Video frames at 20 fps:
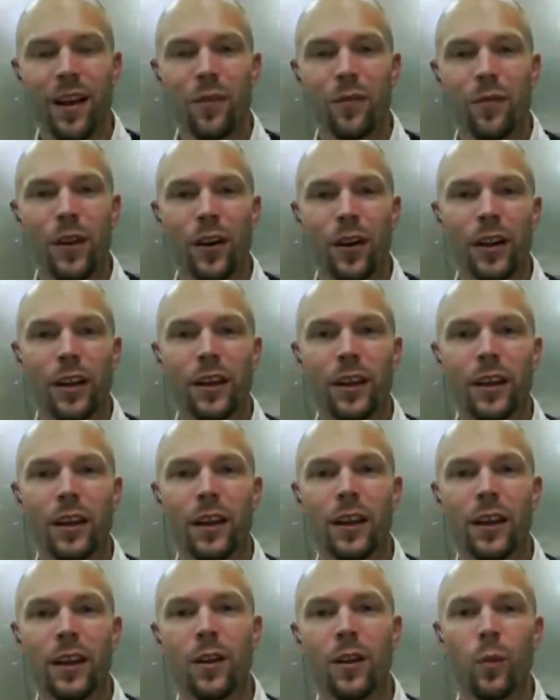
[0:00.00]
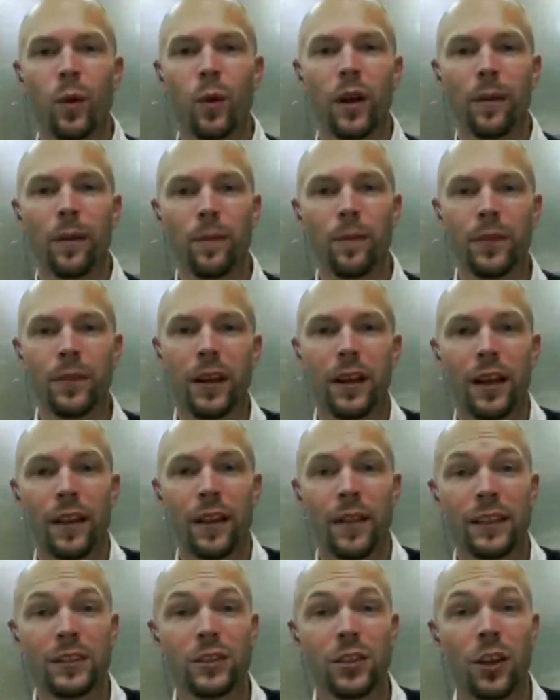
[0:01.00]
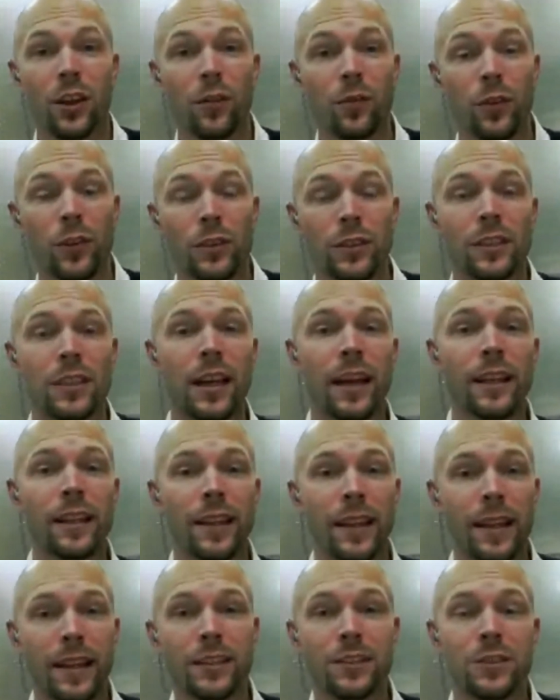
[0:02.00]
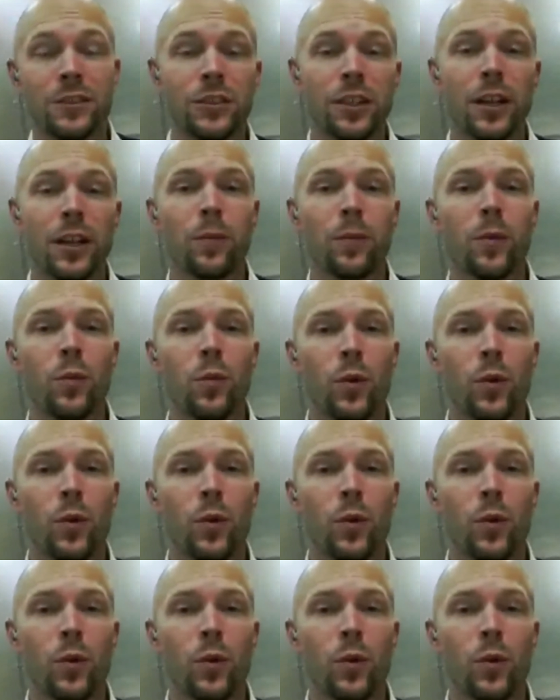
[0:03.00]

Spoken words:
Very good. Well, that's all for tonight, ladies and gentlemen.